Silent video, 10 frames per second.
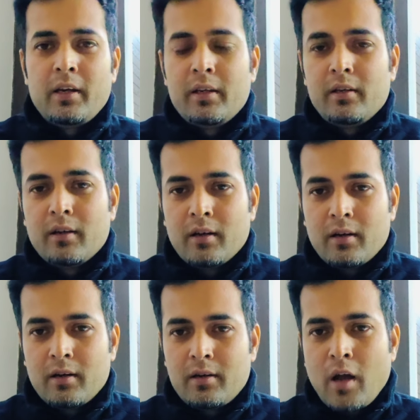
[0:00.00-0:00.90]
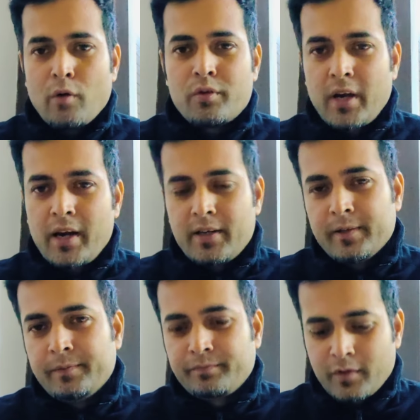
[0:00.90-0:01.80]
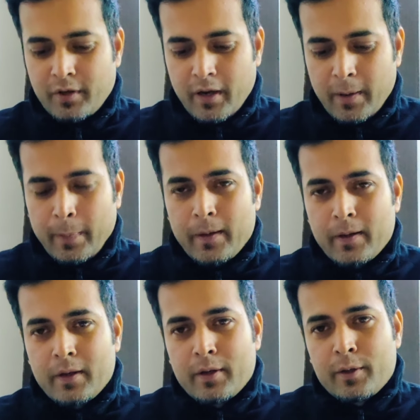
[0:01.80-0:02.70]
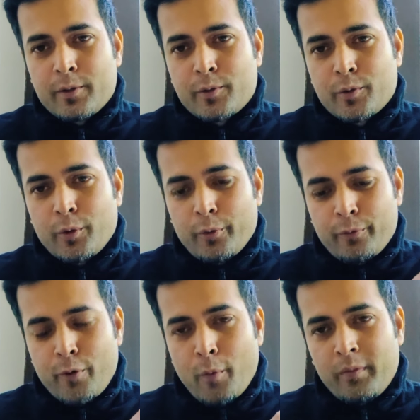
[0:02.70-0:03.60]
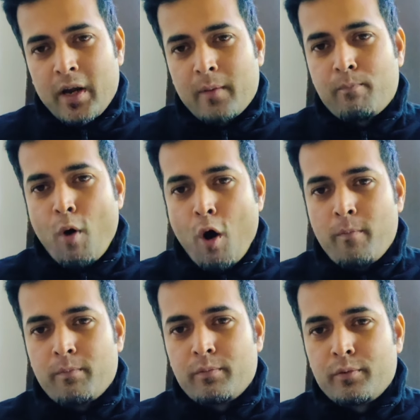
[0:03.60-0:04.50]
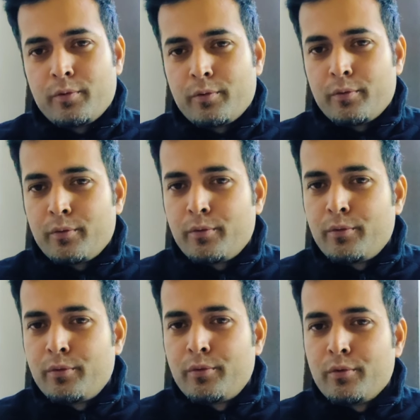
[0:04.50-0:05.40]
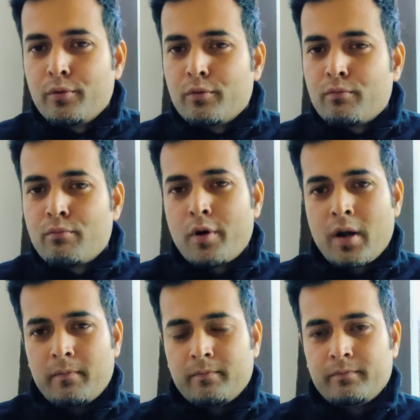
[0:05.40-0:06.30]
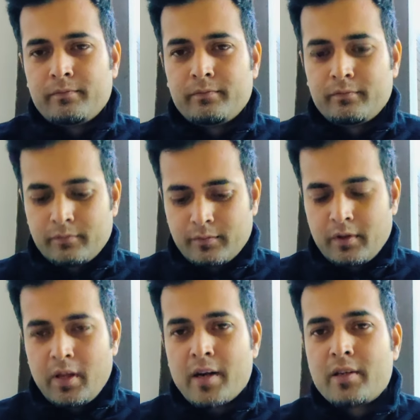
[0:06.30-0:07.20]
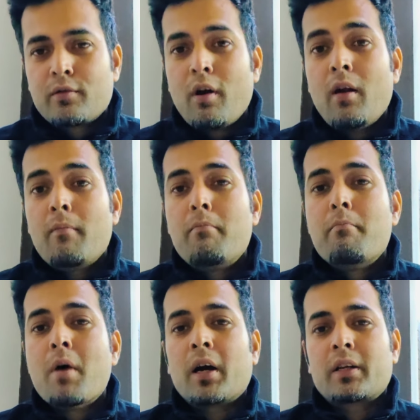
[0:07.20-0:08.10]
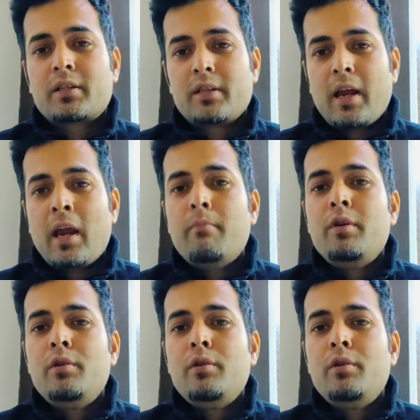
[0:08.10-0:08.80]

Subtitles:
in downside. Okay, so from that pop to modem, that is called mux,